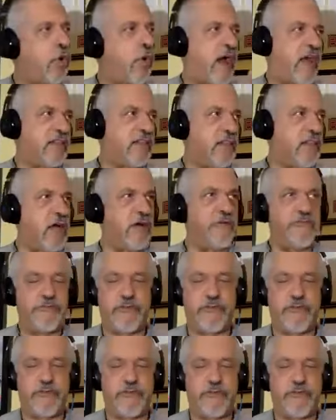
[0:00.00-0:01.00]
I
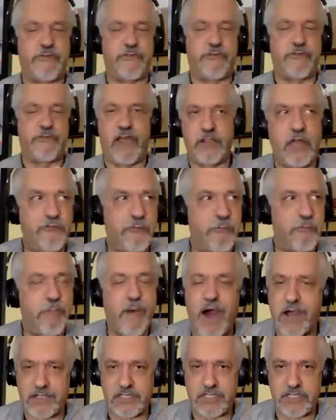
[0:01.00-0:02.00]
love
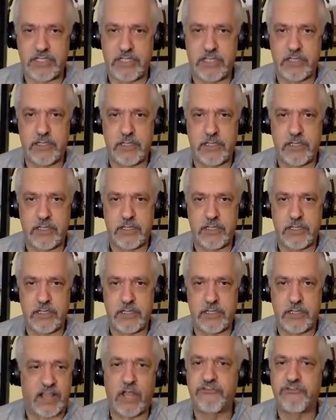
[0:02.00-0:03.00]
boxing. I
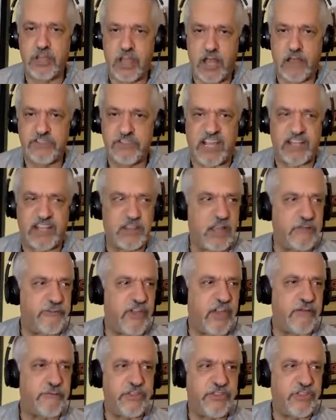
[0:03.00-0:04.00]
love gloves. I love
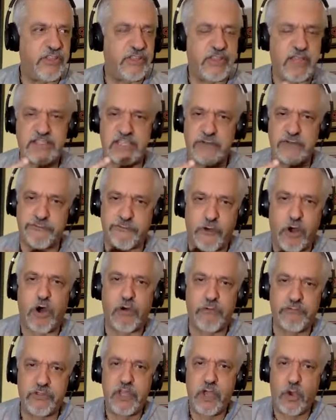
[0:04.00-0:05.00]
everything that's
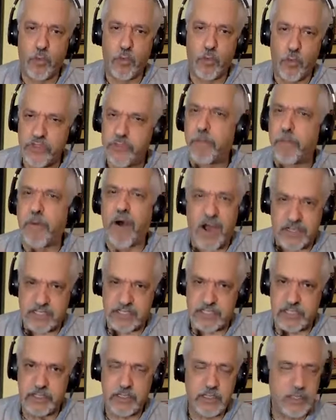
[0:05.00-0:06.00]
involved with
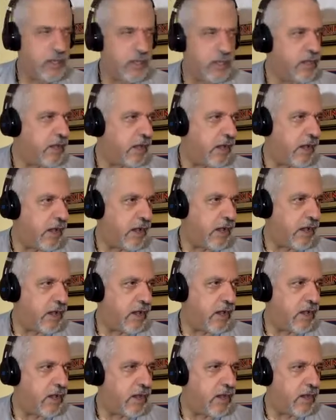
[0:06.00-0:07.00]
boxing.
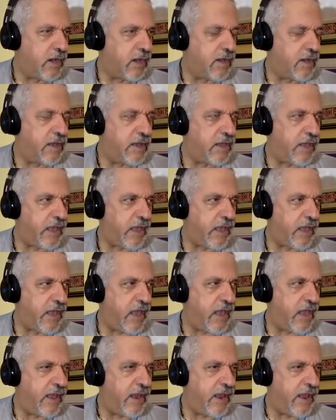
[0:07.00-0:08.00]

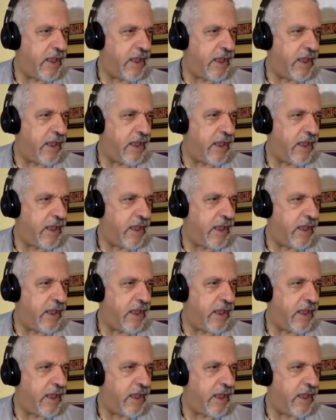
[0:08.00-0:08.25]
And